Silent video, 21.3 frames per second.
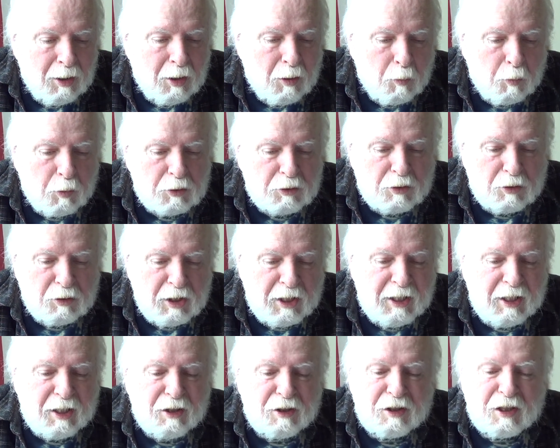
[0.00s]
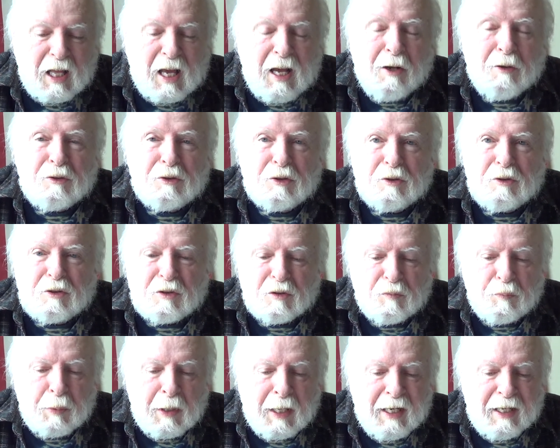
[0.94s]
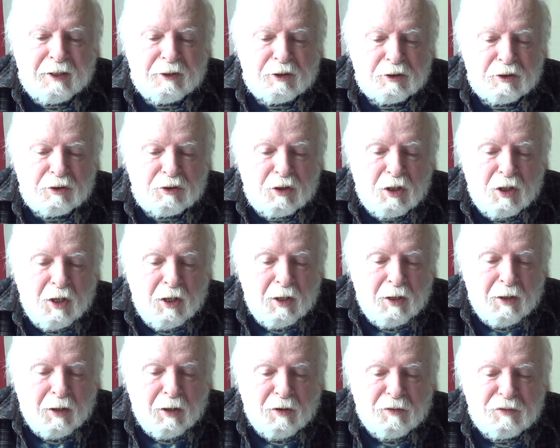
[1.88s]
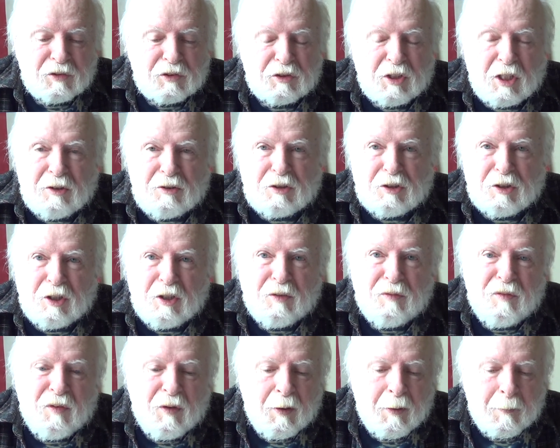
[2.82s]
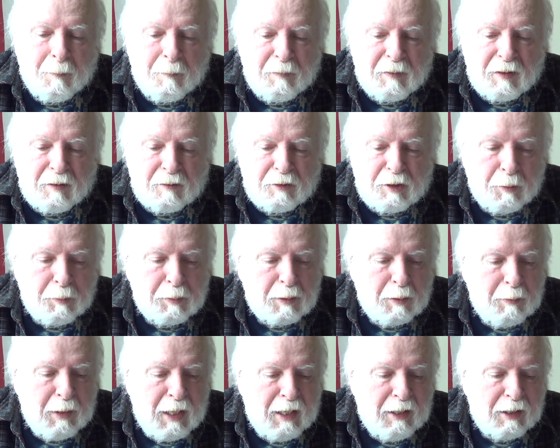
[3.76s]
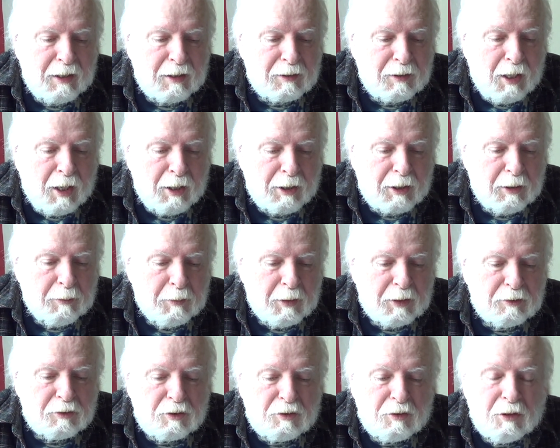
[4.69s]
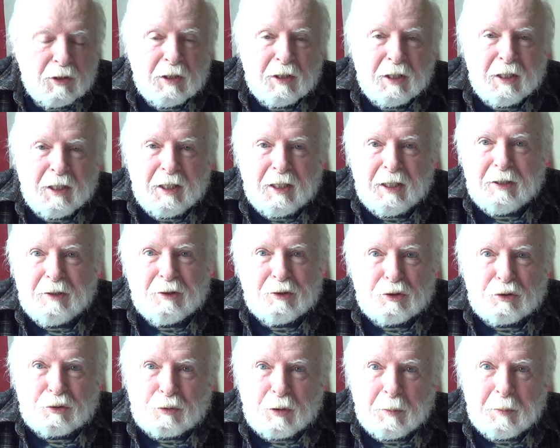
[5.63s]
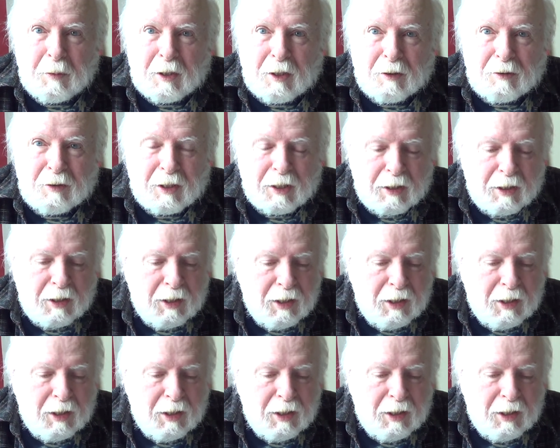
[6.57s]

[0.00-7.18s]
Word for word: was leak thousands of pages of sensitive diplomatic documents indiscriminately.